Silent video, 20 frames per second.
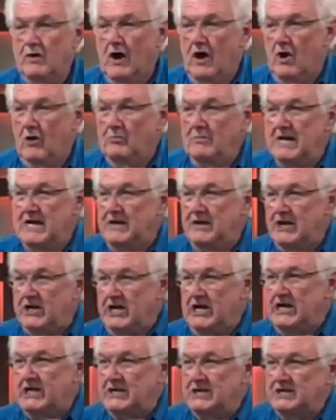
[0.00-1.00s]
home, me and the
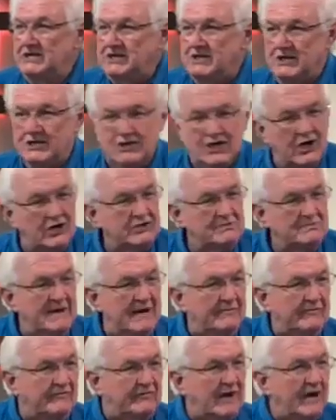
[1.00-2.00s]
deacons and the church
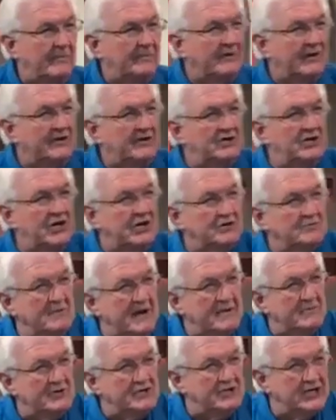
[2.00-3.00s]
members, a couple of church
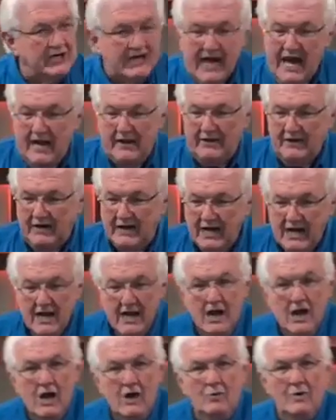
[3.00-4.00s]
members together. And
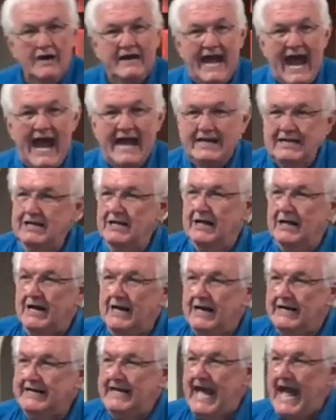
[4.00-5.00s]
we got to the
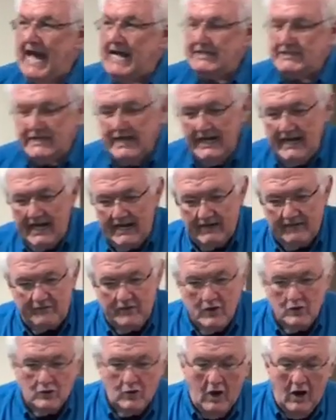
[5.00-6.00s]
casket at the
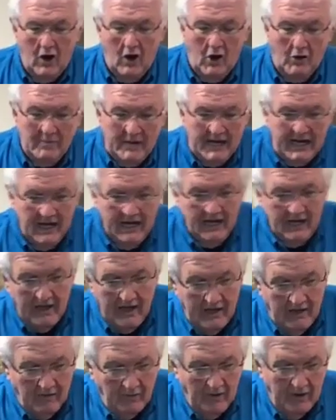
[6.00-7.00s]
funeral home, and
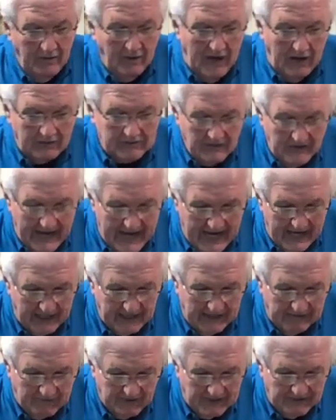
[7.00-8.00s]
we walked around,
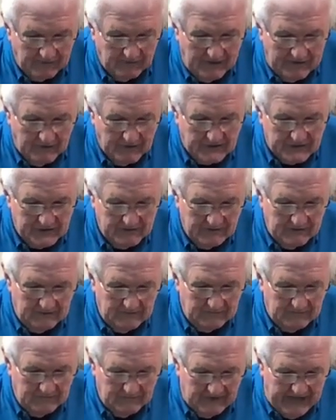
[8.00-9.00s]
and we were
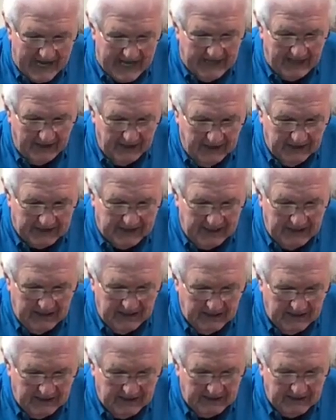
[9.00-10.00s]
kind of looking
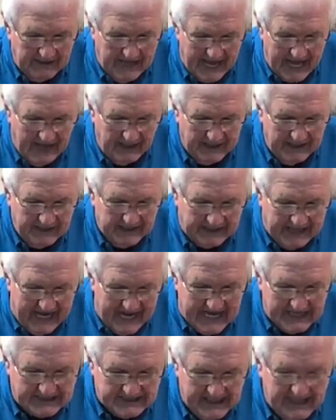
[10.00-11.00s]
down in the
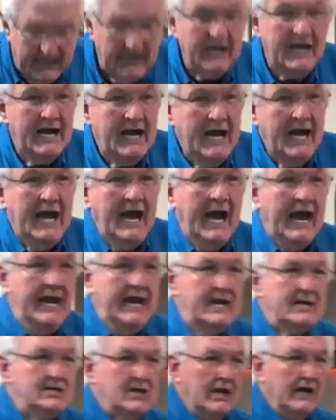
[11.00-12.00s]
casket. And
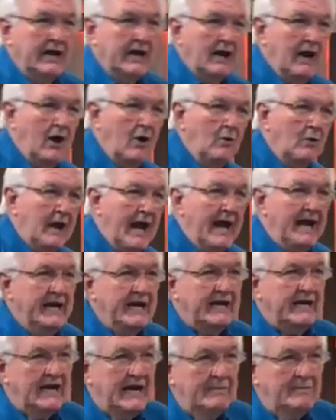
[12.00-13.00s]
this little old lady
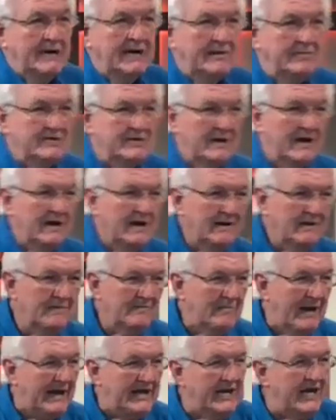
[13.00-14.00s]
come up to
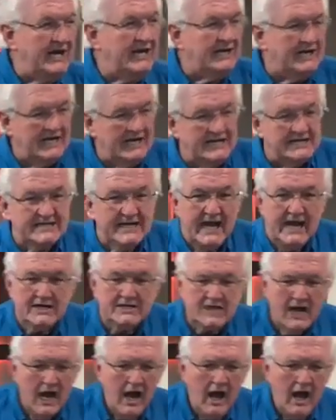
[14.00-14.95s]
my deacon and says,